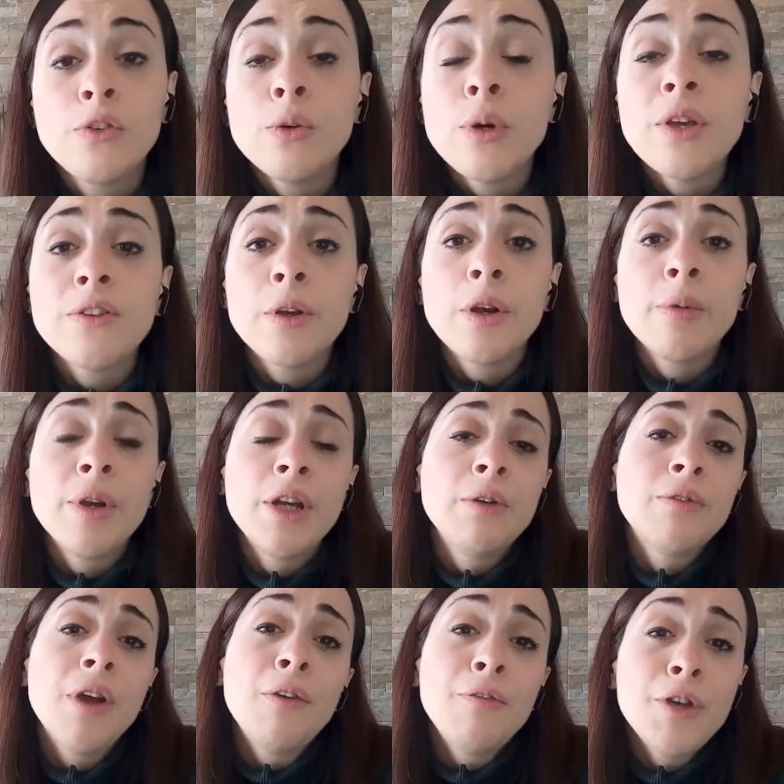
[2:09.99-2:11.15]
So I started reading
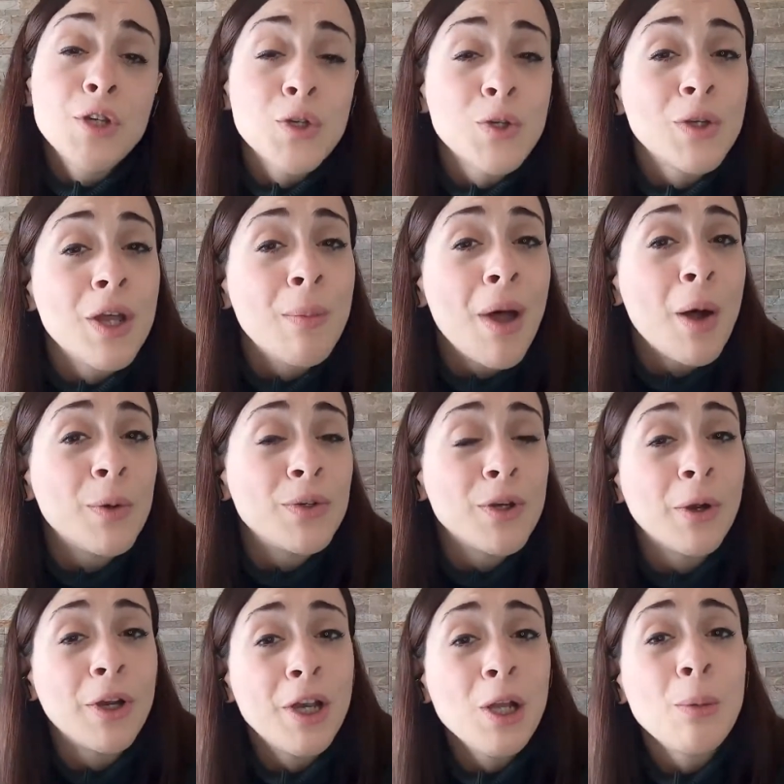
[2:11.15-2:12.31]
fan fiction
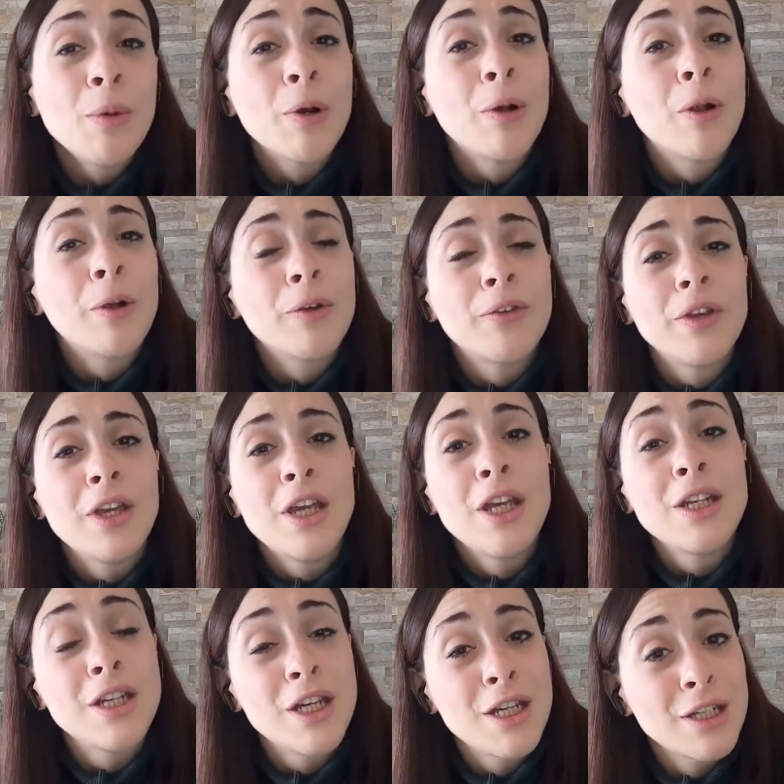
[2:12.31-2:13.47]
about Gilmore Girls
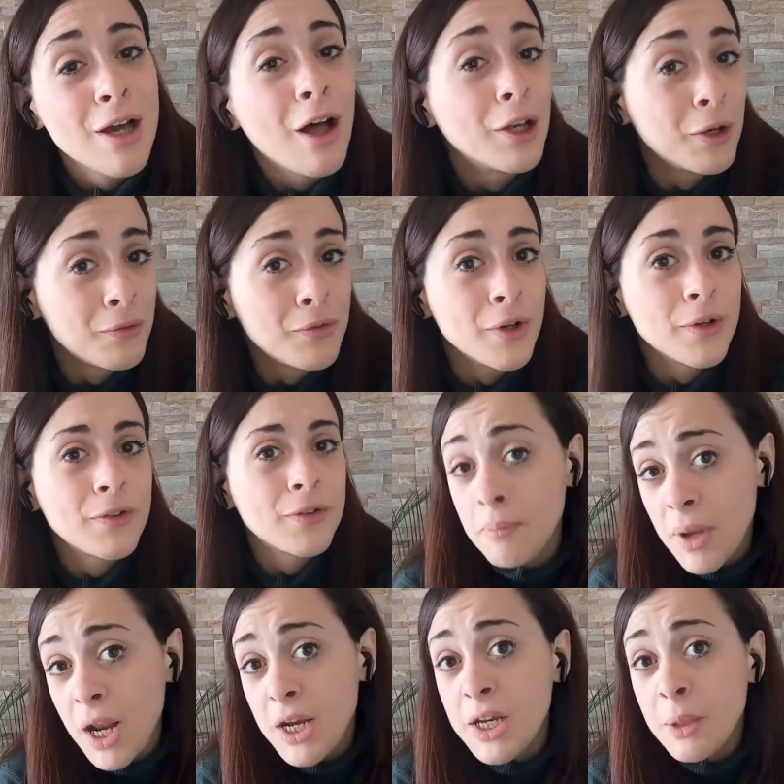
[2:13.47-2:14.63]
in Italian first,
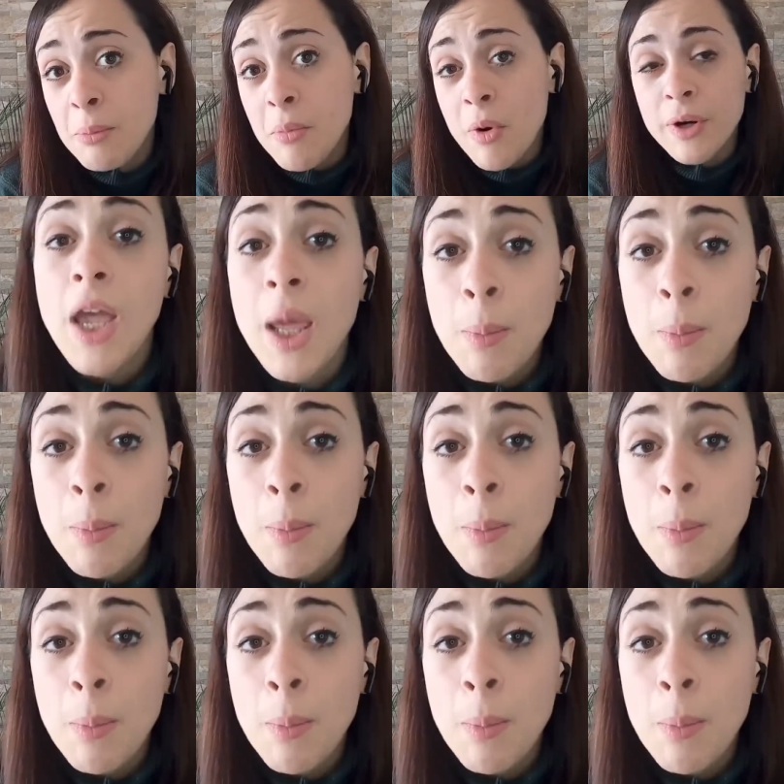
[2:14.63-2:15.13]
but I needed more.